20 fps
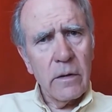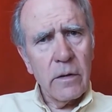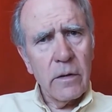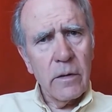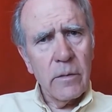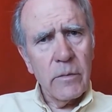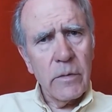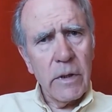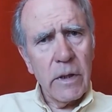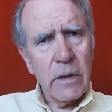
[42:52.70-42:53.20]
a
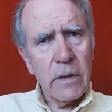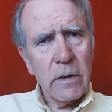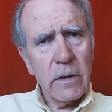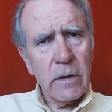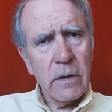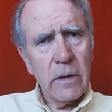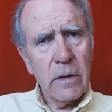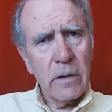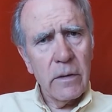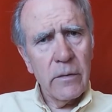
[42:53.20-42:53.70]

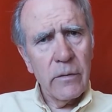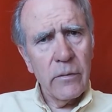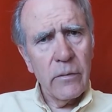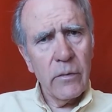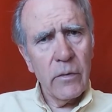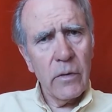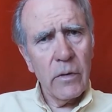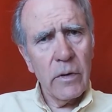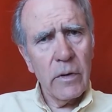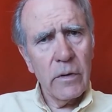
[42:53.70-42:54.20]
subject
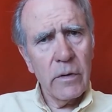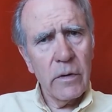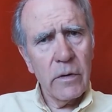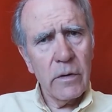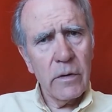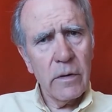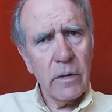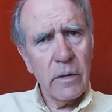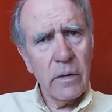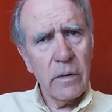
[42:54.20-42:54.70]
for a
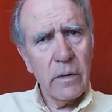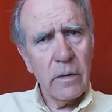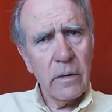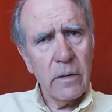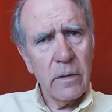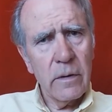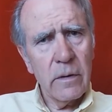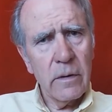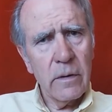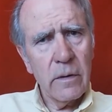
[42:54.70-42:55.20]

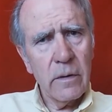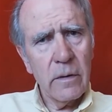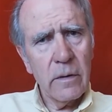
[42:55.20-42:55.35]
notion,